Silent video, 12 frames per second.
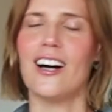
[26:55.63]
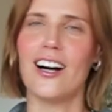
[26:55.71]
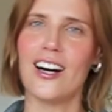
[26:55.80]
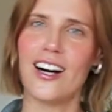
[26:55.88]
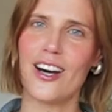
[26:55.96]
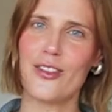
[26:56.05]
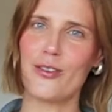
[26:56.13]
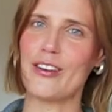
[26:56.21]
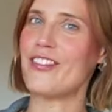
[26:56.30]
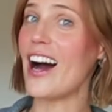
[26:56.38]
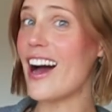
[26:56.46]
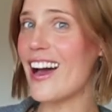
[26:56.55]

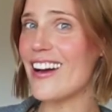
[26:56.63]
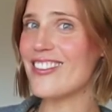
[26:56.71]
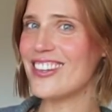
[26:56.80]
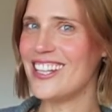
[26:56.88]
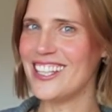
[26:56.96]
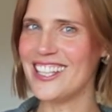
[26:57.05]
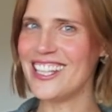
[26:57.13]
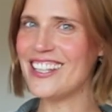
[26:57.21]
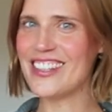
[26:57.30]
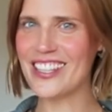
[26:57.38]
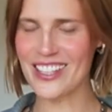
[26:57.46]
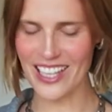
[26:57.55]
3-5,
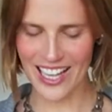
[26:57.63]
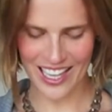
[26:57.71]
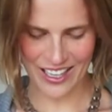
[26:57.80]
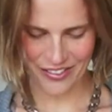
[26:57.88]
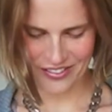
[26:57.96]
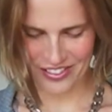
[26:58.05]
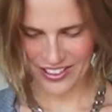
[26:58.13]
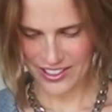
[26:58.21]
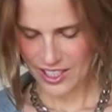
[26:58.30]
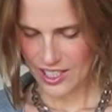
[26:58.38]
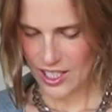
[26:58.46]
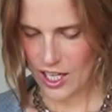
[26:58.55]
living the life
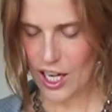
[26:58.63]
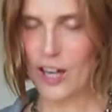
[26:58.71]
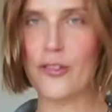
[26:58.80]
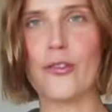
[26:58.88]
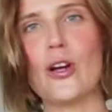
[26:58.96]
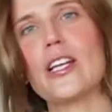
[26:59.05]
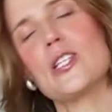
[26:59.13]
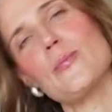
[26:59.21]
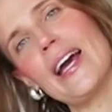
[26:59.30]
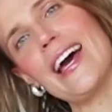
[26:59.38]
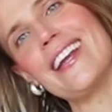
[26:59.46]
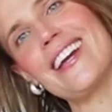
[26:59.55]
of throwing
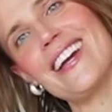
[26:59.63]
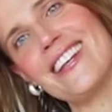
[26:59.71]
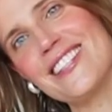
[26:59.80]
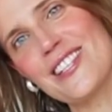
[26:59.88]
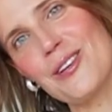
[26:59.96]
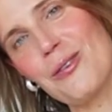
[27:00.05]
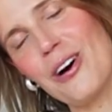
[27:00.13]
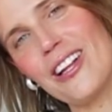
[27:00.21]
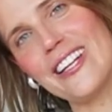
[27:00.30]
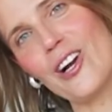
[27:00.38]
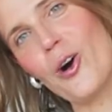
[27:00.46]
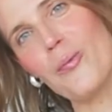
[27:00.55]
spaghetti against the wall
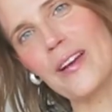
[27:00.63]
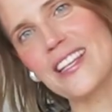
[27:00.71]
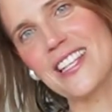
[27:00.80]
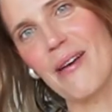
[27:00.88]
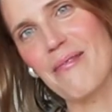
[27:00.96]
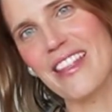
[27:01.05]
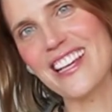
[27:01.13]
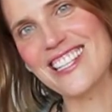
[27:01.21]
and hoping something